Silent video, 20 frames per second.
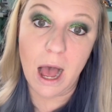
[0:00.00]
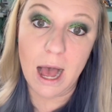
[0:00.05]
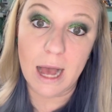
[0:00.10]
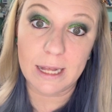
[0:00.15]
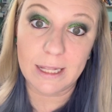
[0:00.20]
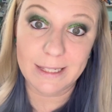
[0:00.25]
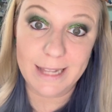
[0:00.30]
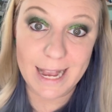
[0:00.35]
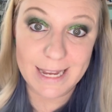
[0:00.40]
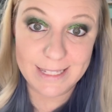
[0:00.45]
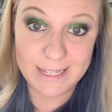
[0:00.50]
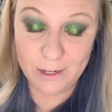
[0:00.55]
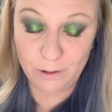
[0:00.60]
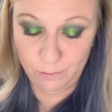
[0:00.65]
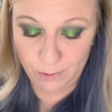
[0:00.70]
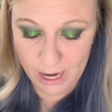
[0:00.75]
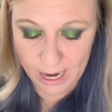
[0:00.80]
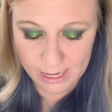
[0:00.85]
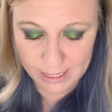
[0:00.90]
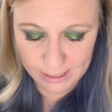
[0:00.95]
Classic
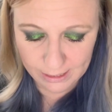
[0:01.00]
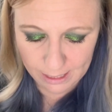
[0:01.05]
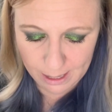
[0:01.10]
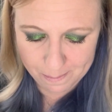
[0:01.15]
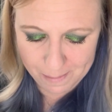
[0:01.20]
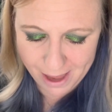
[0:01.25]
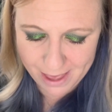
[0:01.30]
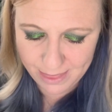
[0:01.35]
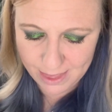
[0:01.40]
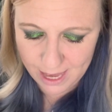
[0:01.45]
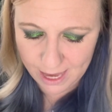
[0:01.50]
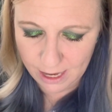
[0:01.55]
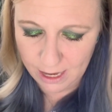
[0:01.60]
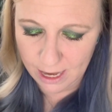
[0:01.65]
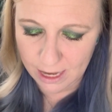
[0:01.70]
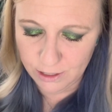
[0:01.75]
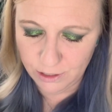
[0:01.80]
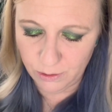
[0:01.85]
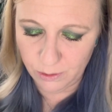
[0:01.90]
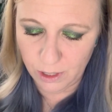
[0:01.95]
Red lip, I think,
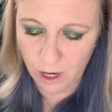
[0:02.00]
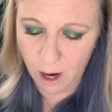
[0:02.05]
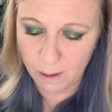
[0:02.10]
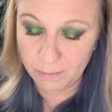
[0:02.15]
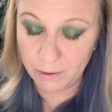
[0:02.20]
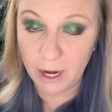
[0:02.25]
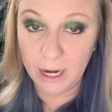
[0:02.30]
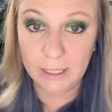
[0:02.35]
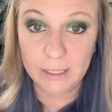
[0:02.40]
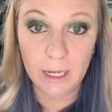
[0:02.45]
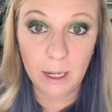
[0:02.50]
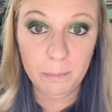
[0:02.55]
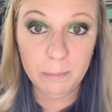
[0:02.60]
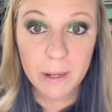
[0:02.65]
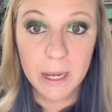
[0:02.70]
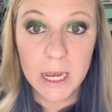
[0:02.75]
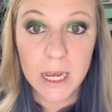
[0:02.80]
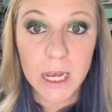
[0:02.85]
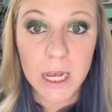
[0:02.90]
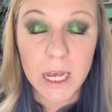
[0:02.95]
and do an ombre lip.
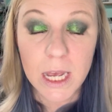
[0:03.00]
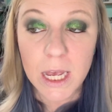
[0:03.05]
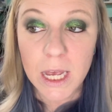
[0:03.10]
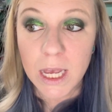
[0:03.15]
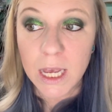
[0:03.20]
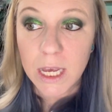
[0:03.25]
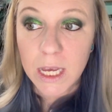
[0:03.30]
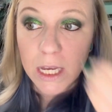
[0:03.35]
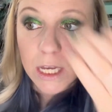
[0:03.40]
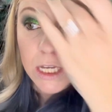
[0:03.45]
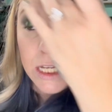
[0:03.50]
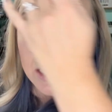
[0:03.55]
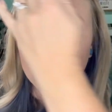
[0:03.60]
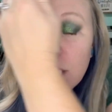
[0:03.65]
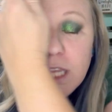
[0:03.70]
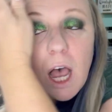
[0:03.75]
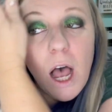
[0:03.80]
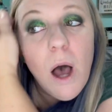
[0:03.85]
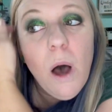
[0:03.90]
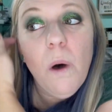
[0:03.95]

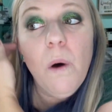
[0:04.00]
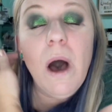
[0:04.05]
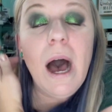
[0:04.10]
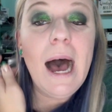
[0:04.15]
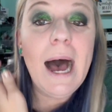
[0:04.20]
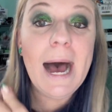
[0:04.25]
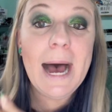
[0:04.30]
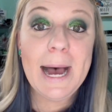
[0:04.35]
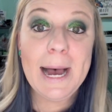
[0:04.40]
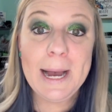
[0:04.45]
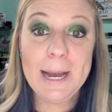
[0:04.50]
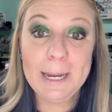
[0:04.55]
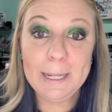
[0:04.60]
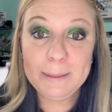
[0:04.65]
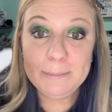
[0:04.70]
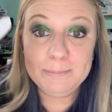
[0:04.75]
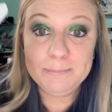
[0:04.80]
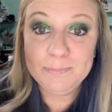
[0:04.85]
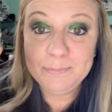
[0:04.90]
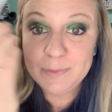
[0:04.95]
So
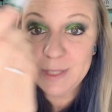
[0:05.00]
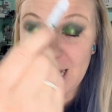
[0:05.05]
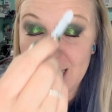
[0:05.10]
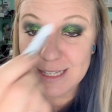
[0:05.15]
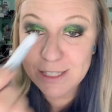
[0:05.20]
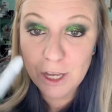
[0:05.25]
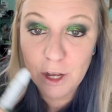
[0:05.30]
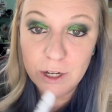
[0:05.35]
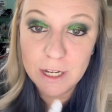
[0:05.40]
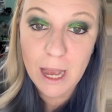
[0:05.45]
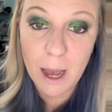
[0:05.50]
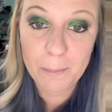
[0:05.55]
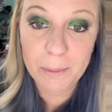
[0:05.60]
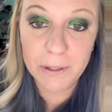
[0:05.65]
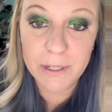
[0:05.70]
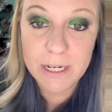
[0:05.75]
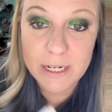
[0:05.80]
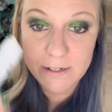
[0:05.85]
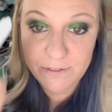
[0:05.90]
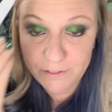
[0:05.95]
I saw a couple
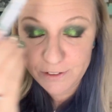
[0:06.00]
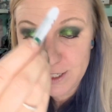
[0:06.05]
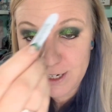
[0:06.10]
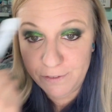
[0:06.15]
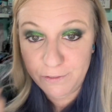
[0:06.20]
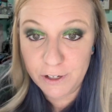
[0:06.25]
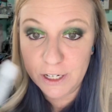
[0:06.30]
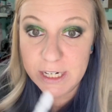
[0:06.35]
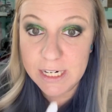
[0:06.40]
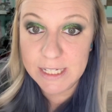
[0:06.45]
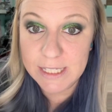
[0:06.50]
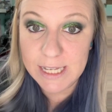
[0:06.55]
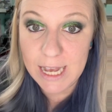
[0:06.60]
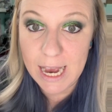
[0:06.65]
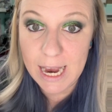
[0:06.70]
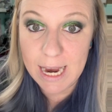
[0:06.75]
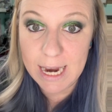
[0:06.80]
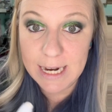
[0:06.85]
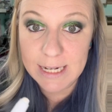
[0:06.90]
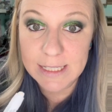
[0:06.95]
different
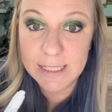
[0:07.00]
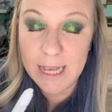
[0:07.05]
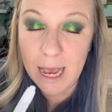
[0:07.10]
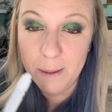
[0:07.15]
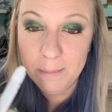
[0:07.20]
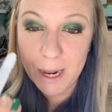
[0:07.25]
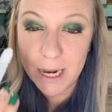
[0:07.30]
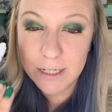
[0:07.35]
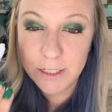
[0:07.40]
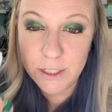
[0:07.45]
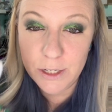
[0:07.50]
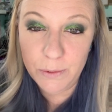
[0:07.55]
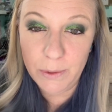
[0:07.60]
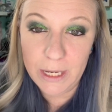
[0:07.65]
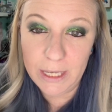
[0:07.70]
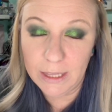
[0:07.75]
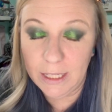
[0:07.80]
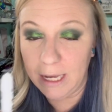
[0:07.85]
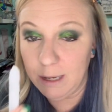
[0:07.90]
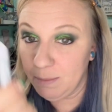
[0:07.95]
designs. I'm not
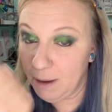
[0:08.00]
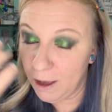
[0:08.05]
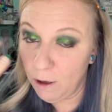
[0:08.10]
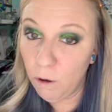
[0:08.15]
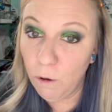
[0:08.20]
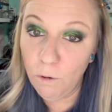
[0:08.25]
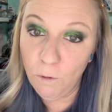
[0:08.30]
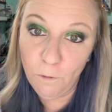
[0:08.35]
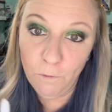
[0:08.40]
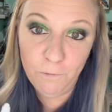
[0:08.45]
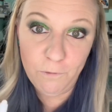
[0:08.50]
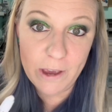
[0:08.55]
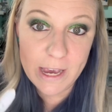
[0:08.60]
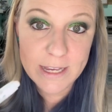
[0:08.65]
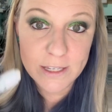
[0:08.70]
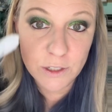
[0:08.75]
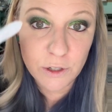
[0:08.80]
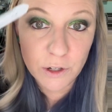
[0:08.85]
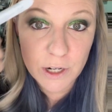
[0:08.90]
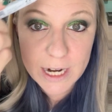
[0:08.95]
doing like my whole
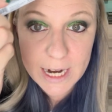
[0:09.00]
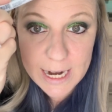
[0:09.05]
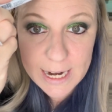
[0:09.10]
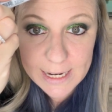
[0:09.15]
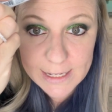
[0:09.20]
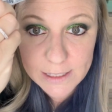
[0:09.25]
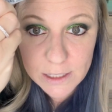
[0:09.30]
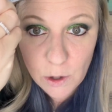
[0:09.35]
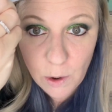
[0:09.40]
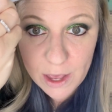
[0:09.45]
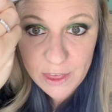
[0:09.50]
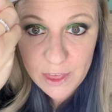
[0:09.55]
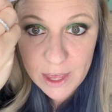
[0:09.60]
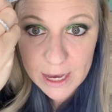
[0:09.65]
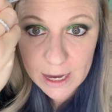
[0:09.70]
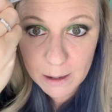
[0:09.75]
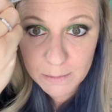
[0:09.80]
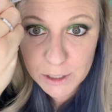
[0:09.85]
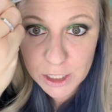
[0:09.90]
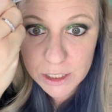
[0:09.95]
face green, so I think
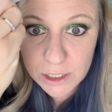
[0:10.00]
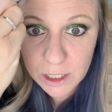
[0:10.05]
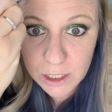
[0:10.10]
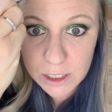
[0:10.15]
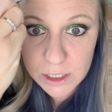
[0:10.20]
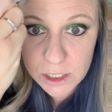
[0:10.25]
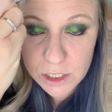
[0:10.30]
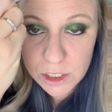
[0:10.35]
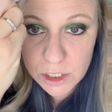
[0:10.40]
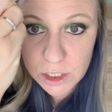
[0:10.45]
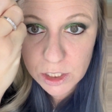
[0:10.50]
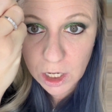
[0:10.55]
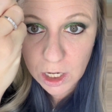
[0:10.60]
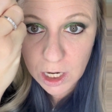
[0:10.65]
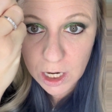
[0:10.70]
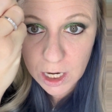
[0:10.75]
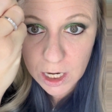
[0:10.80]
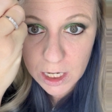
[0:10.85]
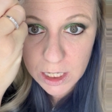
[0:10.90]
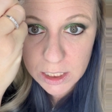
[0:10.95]
I'm just gonna
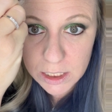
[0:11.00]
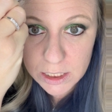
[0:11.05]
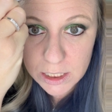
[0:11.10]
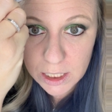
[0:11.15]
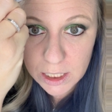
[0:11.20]
start